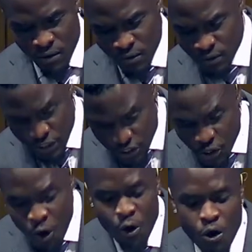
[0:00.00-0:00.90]
The
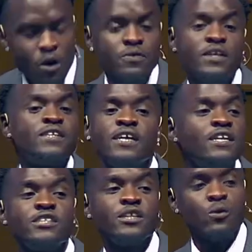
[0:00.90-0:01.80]
soul of the
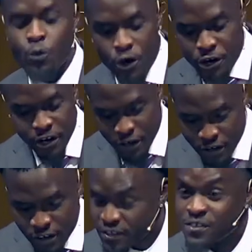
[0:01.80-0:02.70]
diligent worker
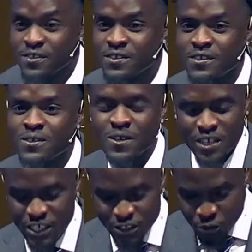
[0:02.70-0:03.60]

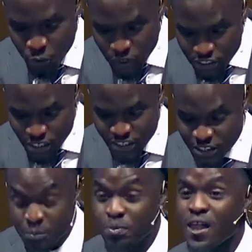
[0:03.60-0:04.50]
is richly
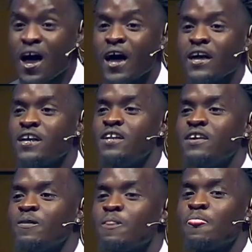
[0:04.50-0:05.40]
supplied.
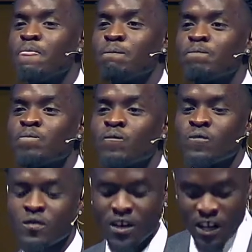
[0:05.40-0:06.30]

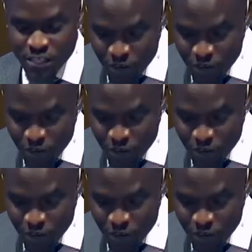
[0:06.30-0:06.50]
And the